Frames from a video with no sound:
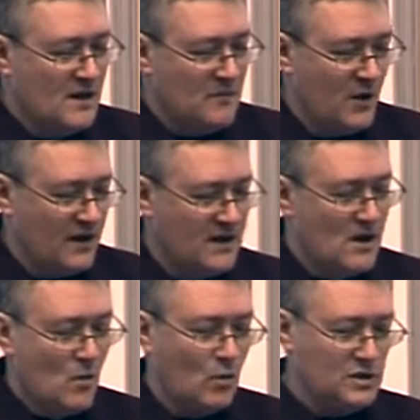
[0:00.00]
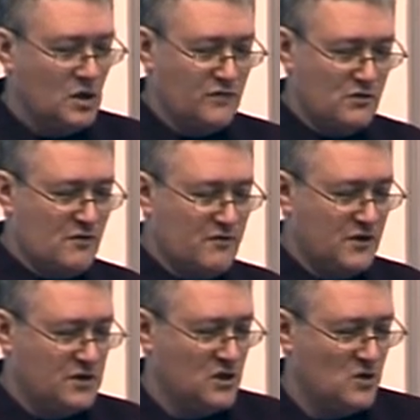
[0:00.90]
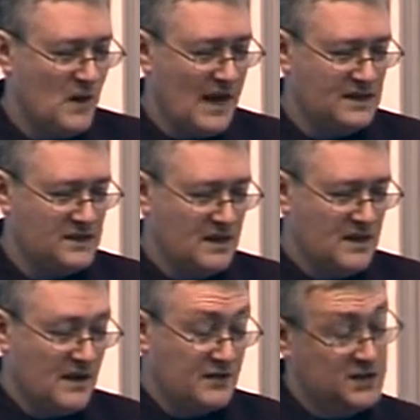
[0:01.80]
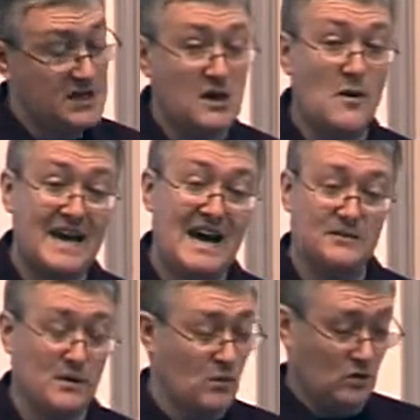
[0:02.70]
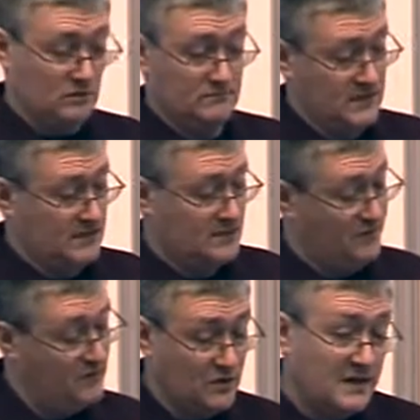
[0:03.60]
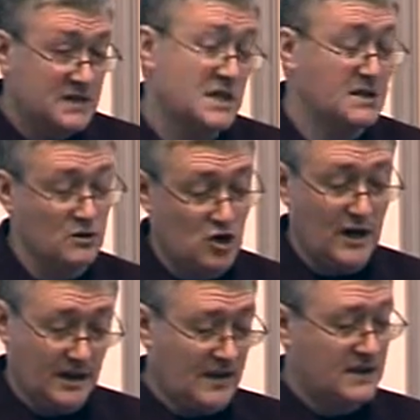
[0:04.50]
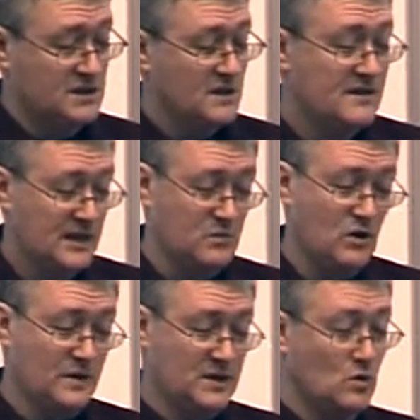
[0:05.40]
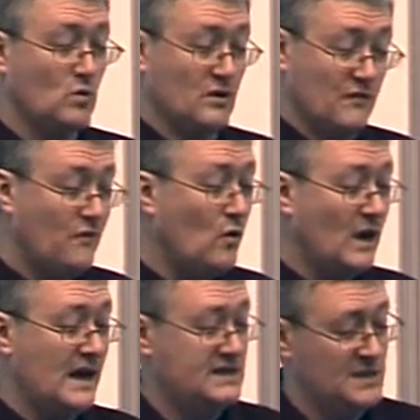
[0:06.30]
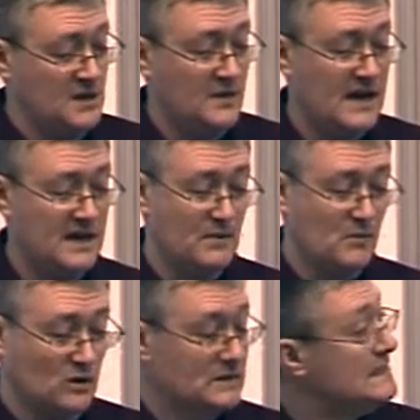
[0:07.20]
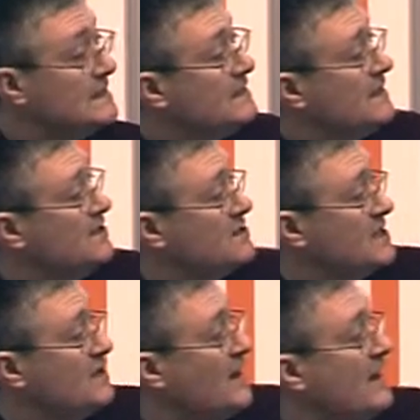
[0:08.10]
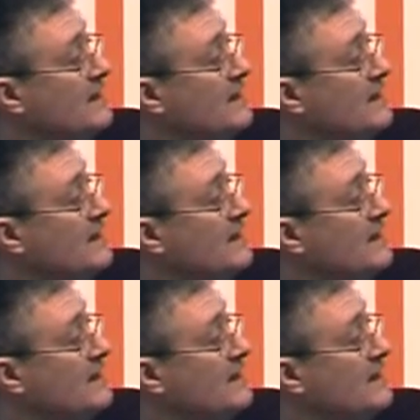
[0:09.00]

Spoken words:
by what's often referred to as the Cisco Academy model. If you do any Cisco training, that's what you'll be taught, the 4-layer Cisco Academy model. And you can see there